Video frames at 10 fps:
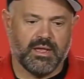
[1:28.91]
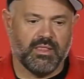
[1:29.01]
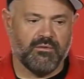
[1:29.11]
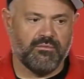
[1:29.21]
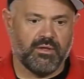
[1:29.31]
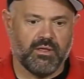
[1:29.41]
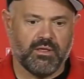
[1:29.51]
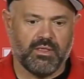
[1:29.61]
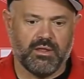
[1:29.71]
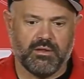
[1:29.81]
I love. Uh,
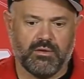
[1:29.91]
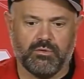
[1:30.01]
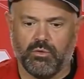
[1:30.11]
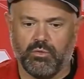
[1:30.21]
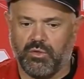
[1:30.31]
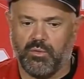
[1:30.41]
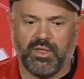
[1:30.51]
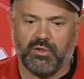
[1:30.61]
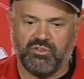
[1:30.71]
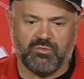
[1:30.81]
I, I, don't know who the O
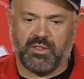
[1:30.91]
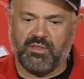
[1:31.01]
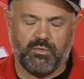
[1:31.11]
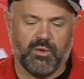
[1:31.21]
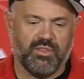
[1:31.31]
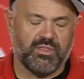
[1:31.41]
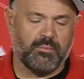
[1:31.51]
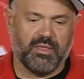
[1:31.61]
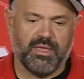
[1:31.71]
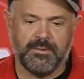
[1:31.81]
line coach is, but I love the way that they
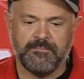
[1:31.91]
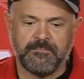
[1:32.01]
play.